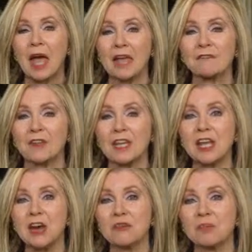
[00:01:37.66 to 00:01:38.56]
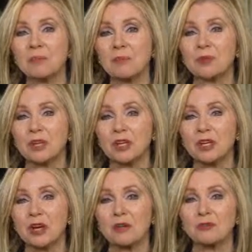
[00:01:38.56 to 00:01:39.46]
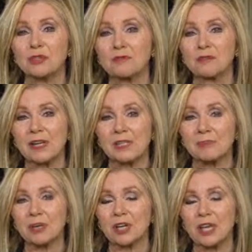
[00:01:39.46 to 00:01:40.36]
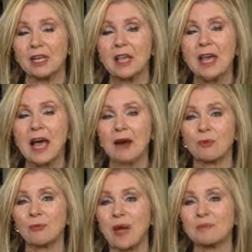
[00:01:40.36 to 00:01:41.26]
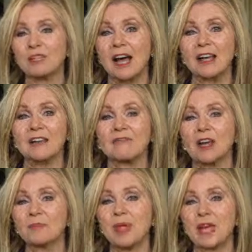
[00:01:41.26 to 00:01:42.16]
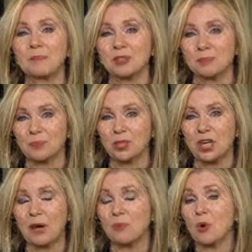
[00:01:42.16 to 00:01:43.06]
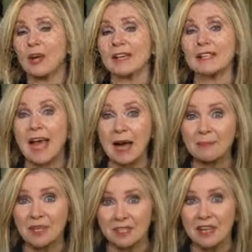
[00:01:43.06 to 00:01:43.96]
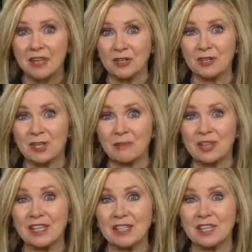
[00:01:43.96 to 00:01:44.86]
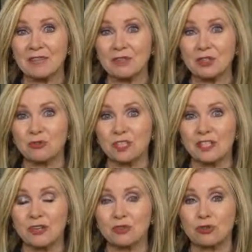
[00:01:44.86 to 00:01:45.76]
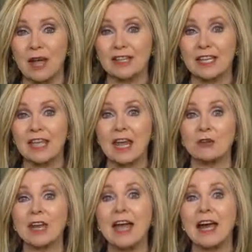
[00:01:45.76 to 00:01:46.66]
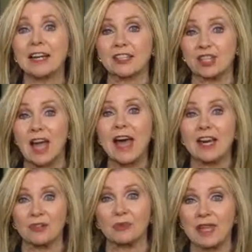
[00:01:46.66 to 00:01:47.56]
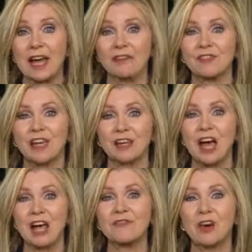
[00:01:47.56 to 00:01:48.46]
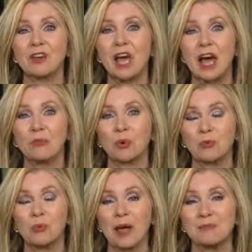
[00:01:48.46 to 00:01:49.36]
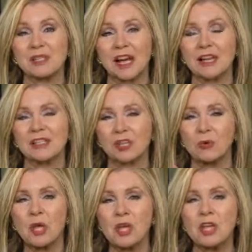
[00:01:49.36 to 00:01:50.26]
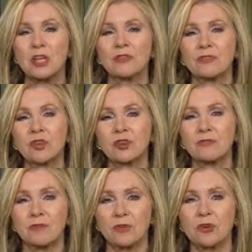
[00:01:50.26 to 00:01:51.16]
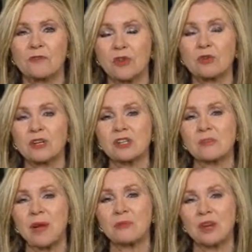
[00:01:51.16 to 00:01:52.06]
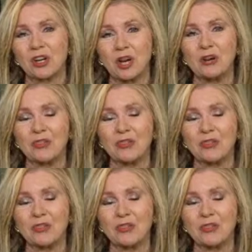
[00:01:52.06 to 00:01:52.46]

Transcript: a video that people can go to Facebook and our website, and they'll be able to pull up what has happened to some of these individuals that are trying to carry out a chat. We have that live on our website, so your viewers may want to go to that.